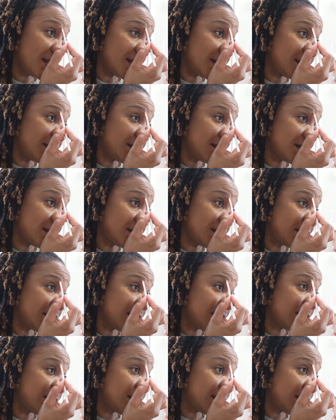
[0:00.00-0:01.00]
and
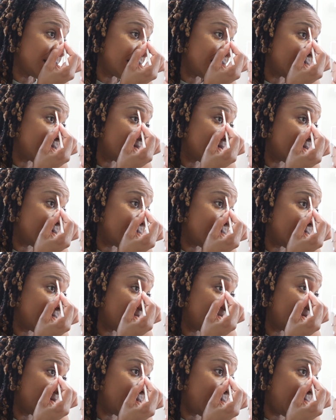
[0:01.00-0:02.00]
just
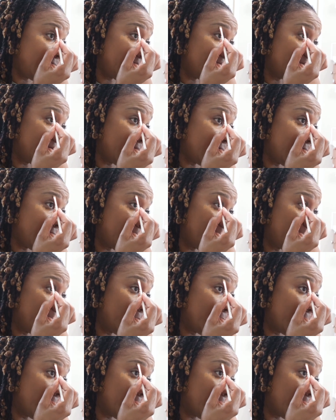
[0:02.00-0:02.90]
clean that up.